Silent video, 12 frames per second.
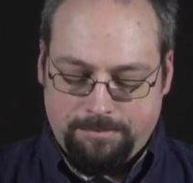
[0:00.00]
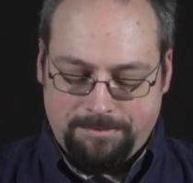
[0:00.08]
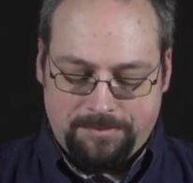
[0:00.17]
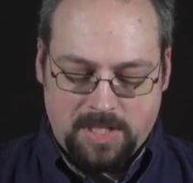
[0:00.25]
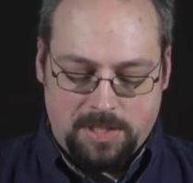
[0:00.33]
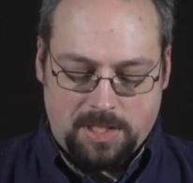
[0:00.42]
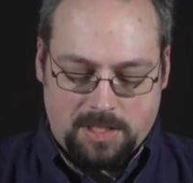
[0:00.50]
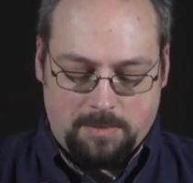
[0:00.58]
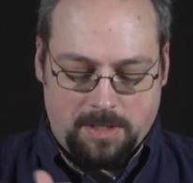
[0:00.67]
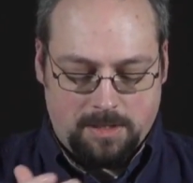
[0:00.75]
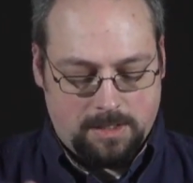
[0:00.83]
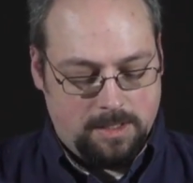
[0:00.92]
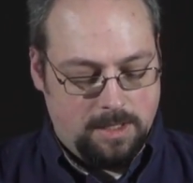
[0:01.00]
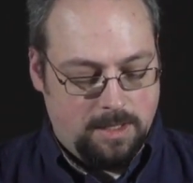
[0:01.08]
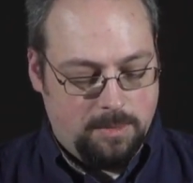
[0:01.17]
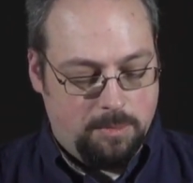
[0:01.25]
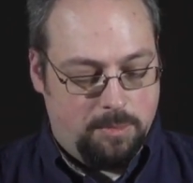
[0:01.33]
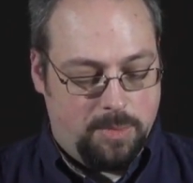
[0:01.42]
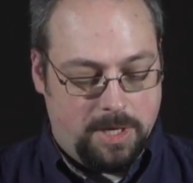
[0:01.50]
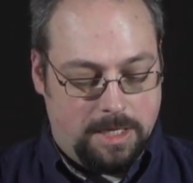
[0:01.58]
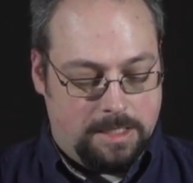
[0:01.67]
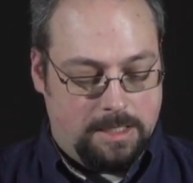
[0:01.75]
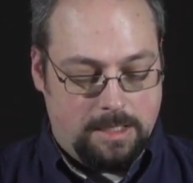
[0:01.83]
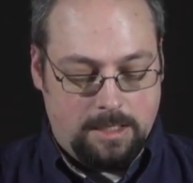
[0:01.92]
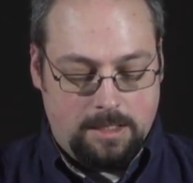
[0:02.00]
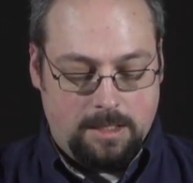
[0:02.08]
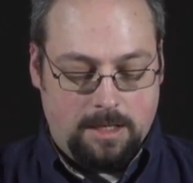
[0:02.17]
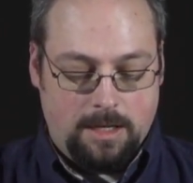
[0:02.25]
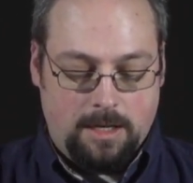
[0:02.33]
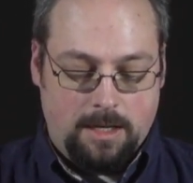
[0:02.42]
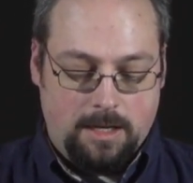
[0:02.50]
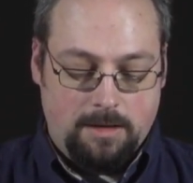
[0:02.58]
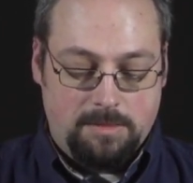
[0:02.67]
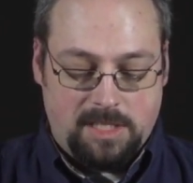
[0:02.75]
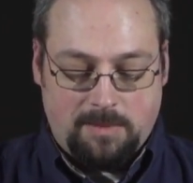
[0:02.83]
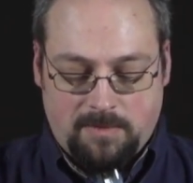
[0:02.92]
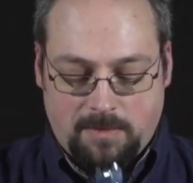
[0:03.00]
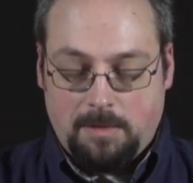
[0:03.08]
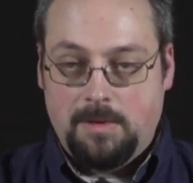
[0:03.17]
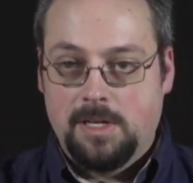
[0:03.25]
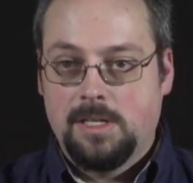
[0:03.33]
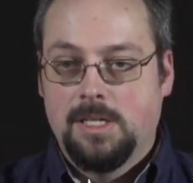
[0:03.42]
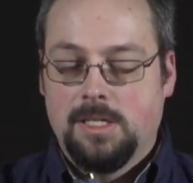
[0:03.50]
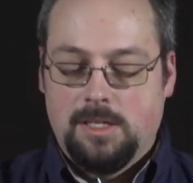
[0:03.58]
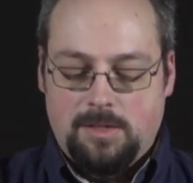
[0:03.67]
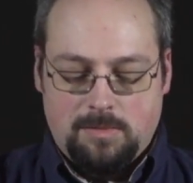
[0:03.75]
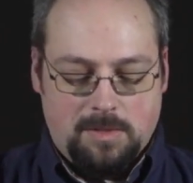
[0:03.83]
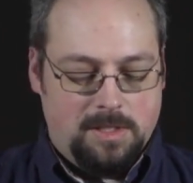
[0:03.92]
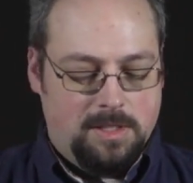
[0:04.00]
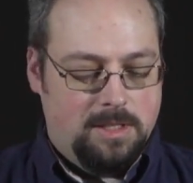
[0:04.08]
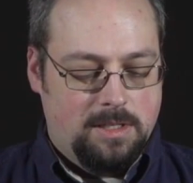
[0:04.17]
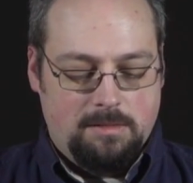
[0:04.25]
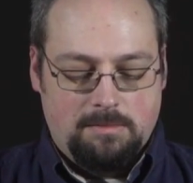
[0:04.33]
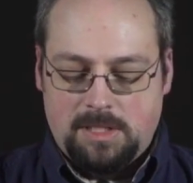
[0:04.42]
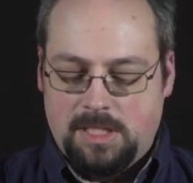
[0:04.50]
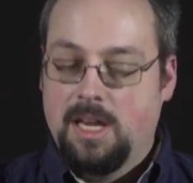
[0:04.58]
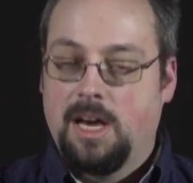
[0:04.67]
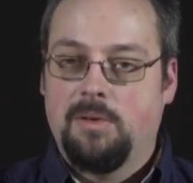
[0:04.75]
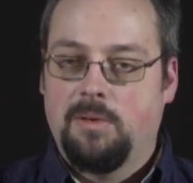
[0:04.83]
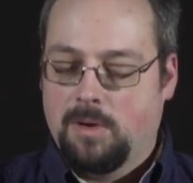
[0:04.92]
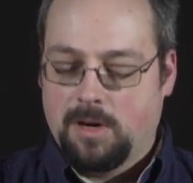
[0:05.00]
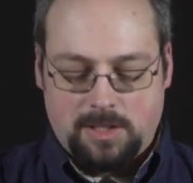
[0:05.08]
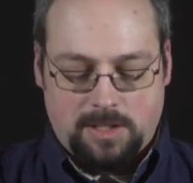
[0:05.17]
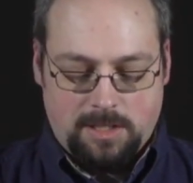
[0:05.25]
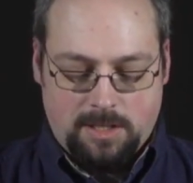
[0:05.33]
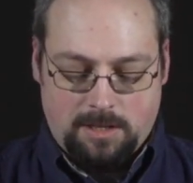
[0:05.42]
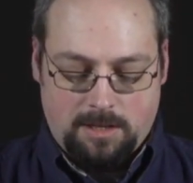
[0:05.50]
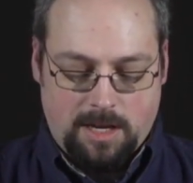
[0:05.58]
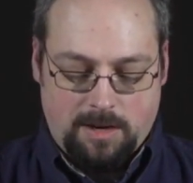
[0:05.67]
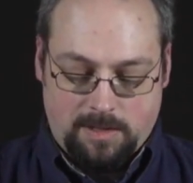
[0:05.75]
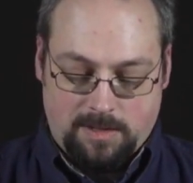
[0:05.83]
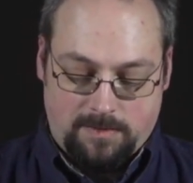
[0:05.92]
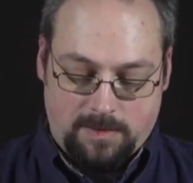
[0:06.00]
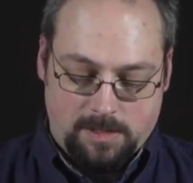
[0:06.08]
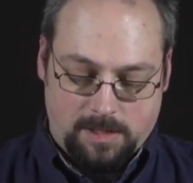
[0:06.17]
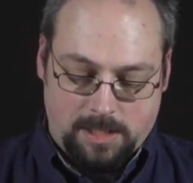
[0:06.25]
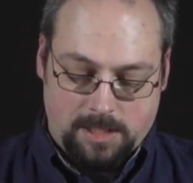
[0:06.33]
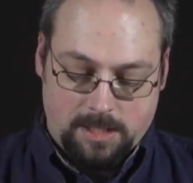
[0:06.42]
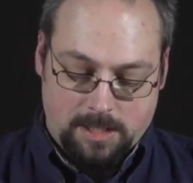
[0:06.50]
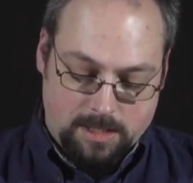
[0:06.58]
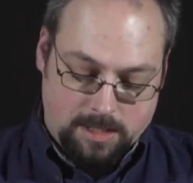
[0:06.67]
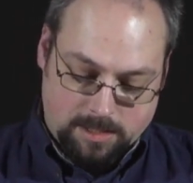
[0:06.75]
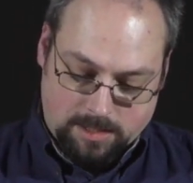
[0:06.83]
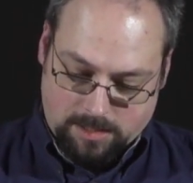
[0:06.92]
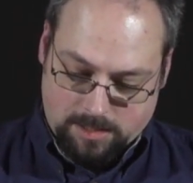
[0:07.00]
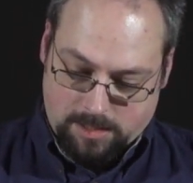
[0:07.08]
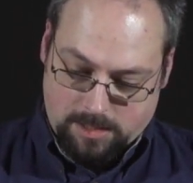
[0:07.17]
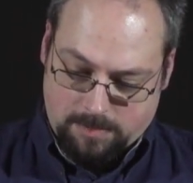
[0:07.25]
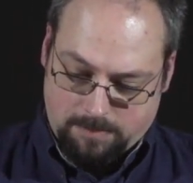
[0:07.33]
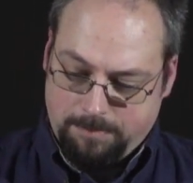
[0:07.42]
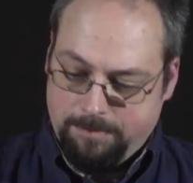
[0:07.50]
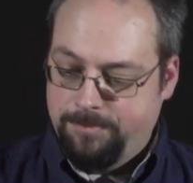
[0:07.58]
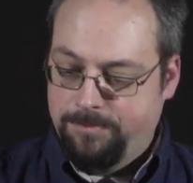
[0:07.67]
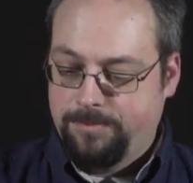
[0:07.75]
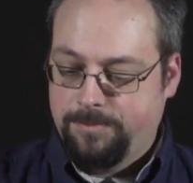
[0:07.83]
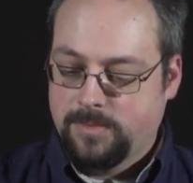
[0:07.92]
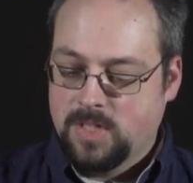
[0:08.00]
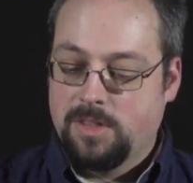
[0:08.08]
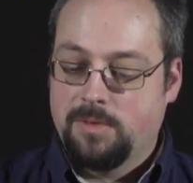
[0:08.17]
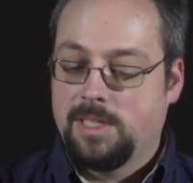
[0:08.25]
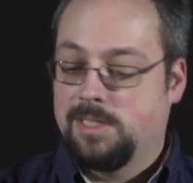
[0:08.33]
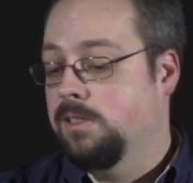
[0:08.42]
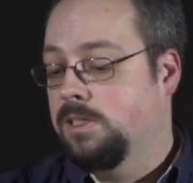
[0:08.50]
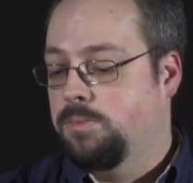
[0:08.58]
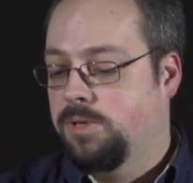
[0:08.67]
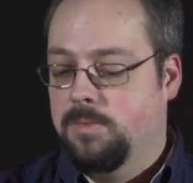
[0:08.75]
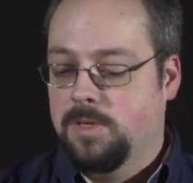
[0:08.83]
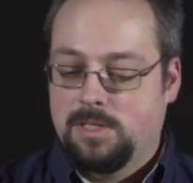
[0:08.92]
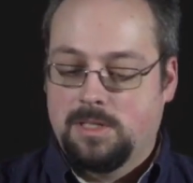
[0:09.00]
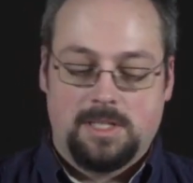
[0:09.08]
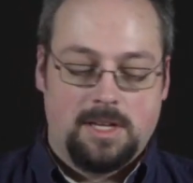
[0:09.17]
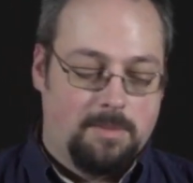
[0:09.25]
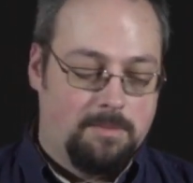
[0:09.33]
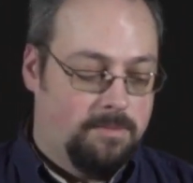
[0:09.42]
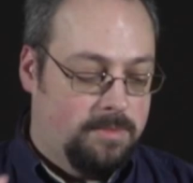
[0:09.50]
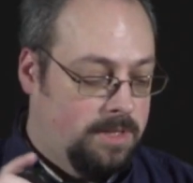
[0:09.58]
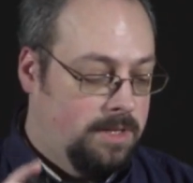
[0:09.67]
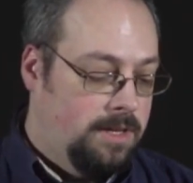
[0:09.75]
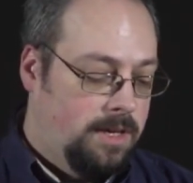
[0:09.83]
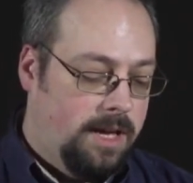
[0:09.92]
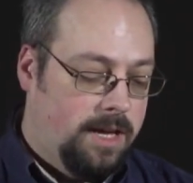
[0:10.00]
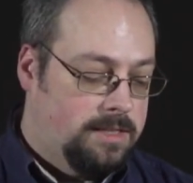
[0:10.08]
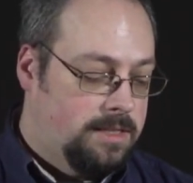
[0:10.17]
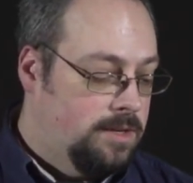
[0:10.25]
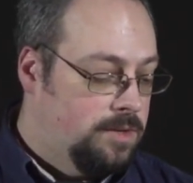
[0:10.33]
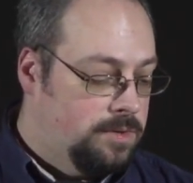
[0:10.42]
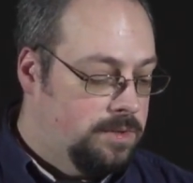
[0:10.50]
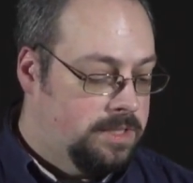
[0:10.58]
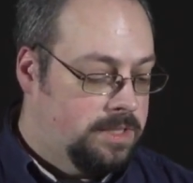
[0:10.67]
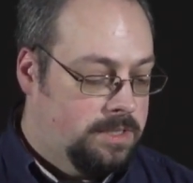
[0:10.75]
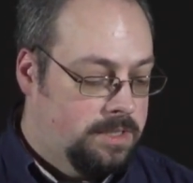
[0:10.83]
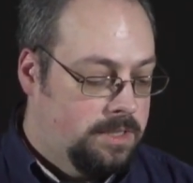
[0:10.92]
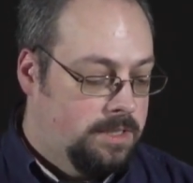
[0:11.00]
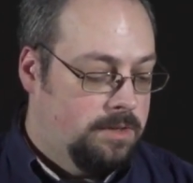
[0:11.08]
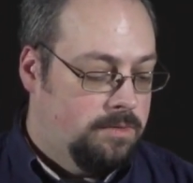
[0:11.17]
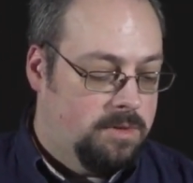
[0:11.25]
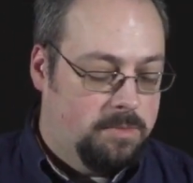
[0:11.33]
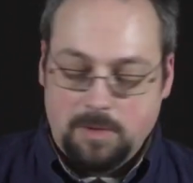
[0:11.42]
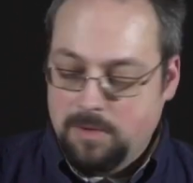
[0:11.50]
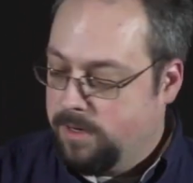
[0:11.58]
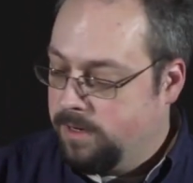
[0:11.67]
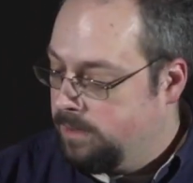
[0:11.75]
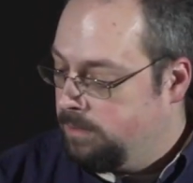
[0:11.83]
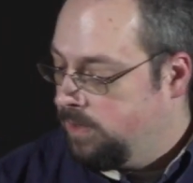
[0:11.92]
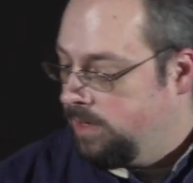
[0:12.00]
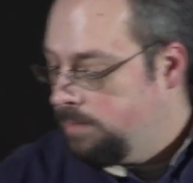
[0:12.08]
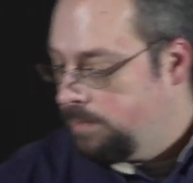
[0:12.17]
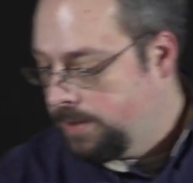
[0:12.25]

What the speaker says: adjustment. But step forward, we'll see how it works out in the field. Otherwise, it looks pretty much the same as the old remote arm grip.